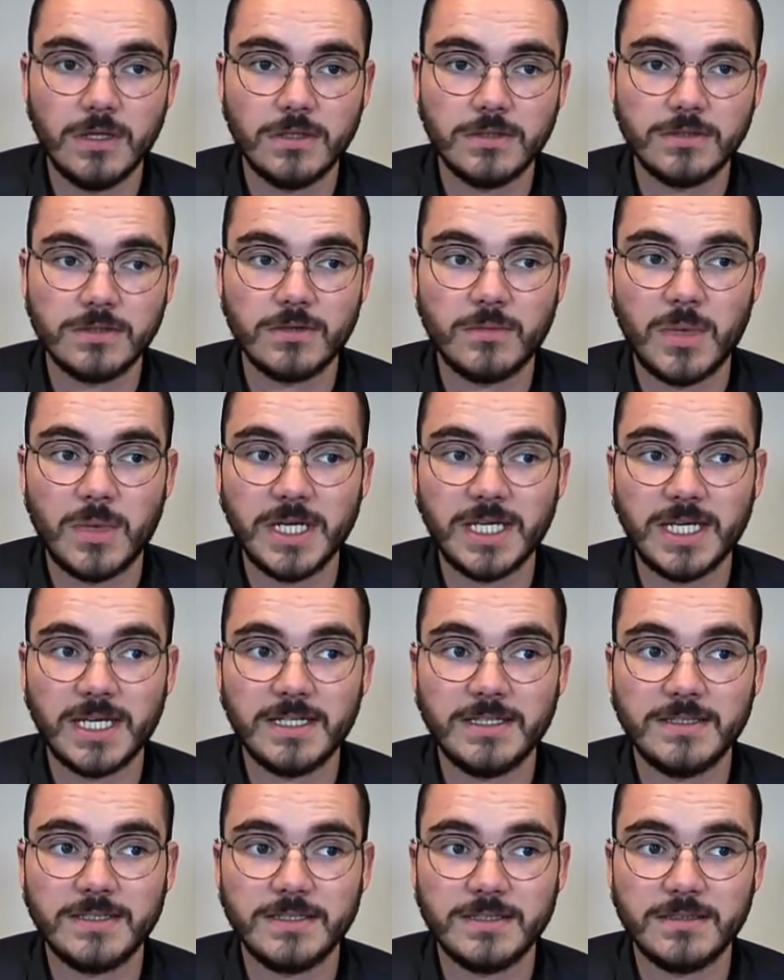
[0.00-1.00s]
So in my
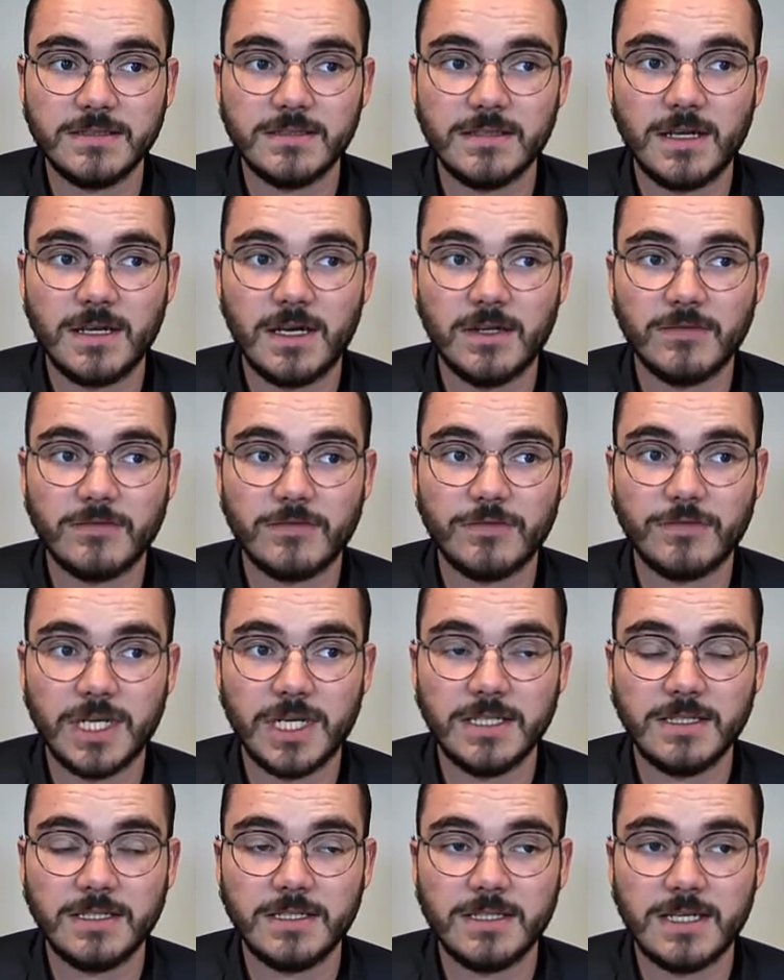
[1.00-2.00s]
case, I've
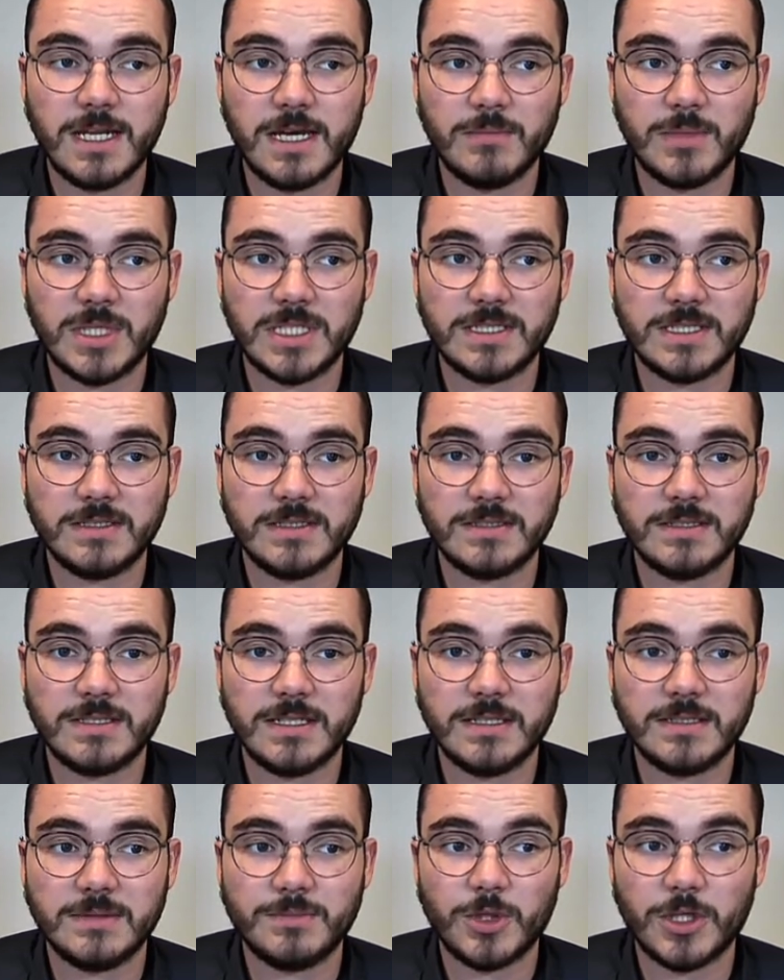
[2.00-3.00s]
created an MSS
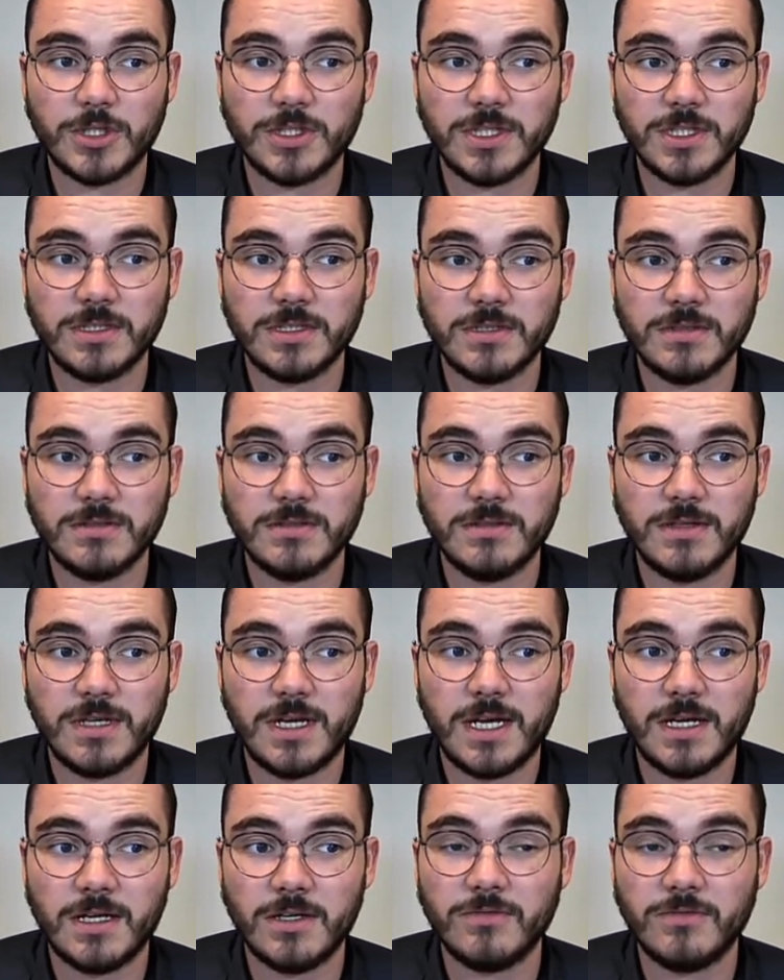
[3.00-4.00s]
test project,
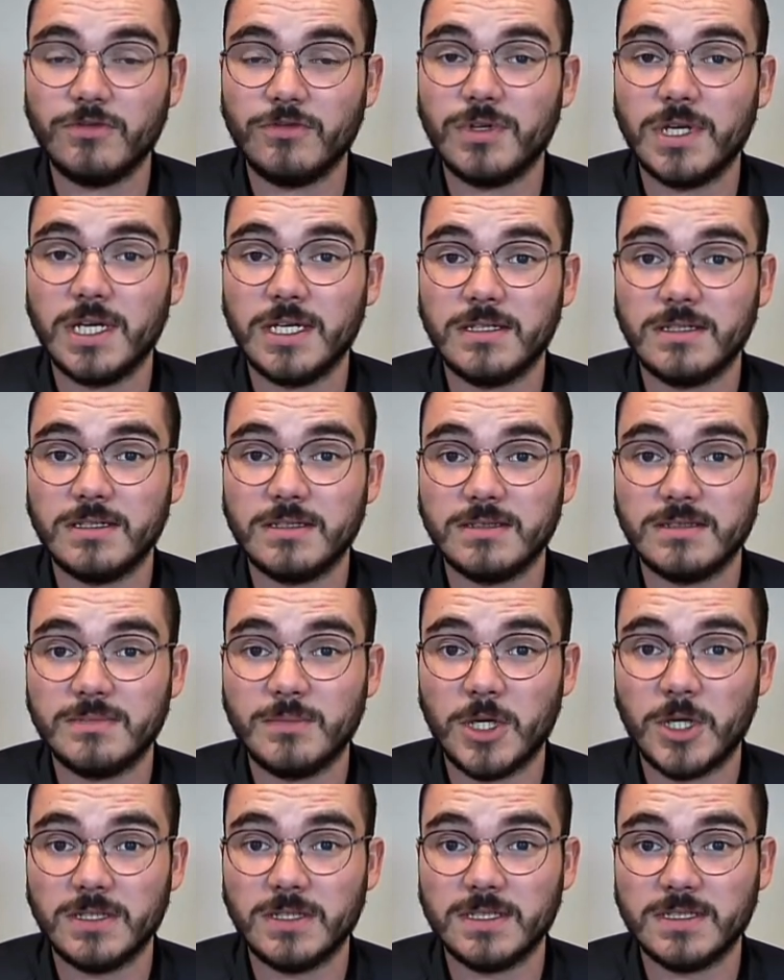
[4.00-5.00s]
and I've created a
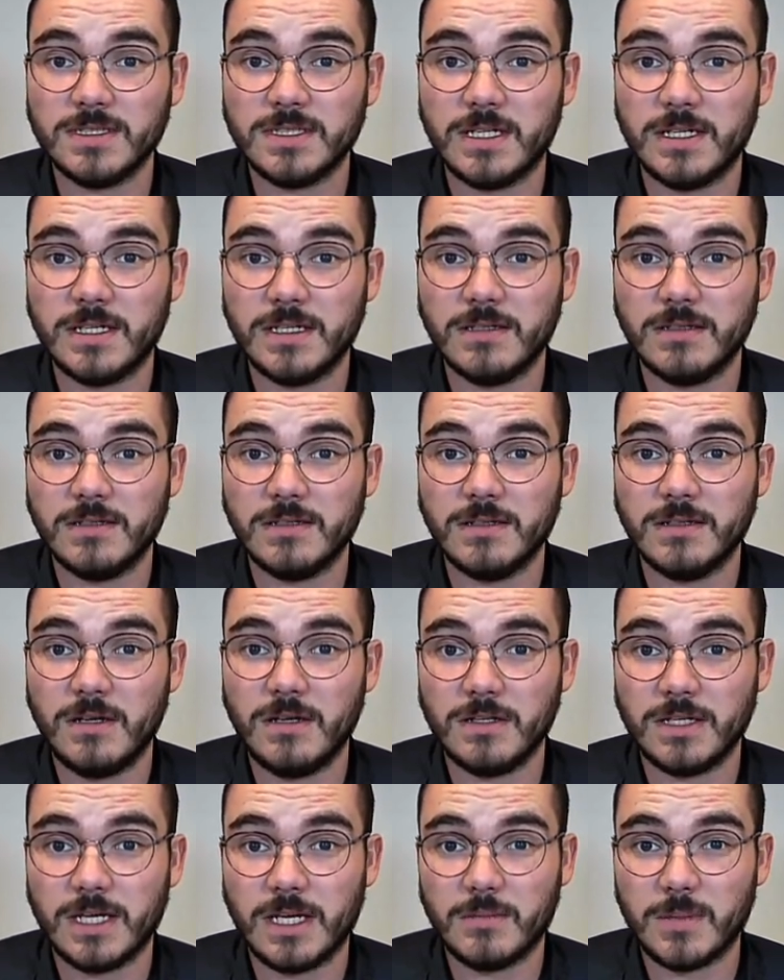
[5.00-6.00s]
smart design
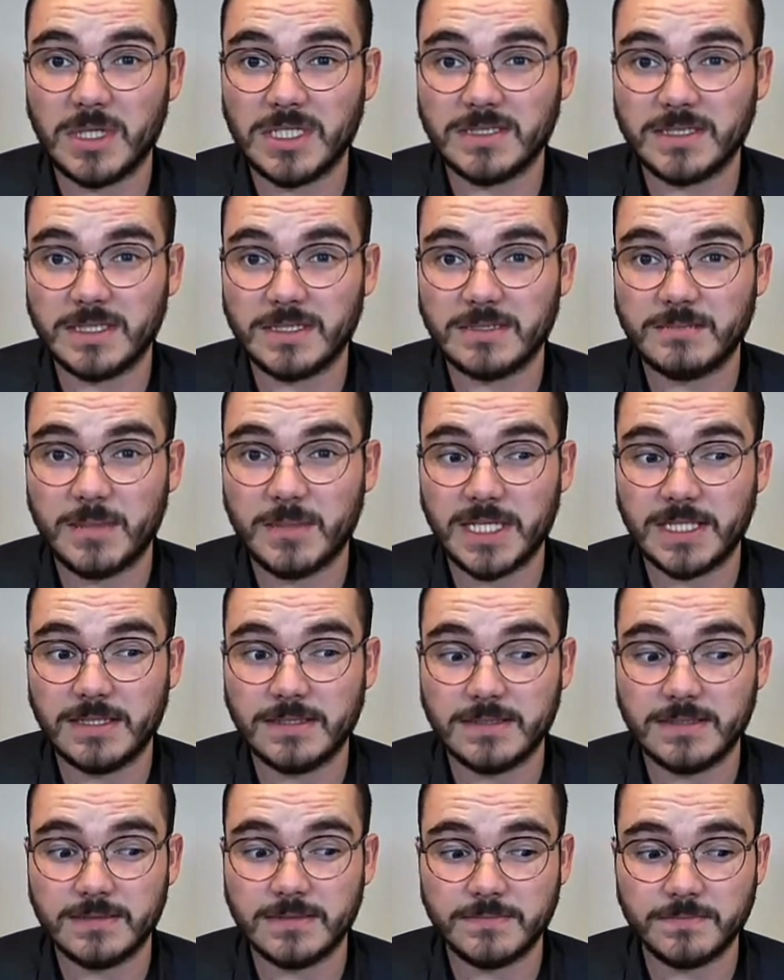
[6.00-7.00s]
called MSS
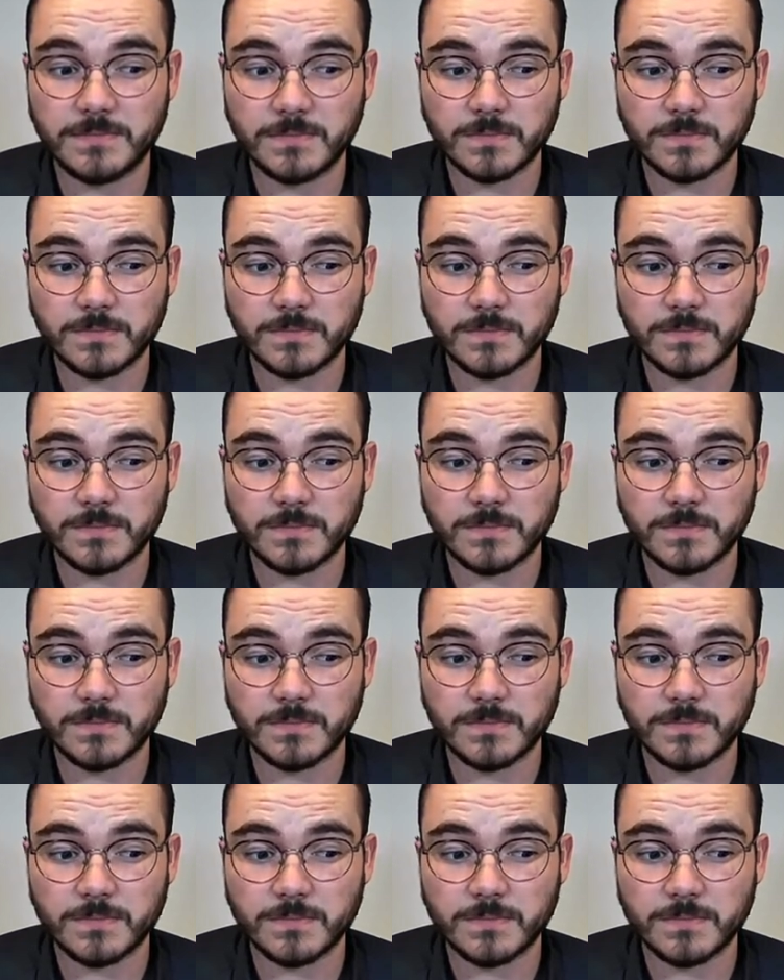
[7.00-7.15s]
Base.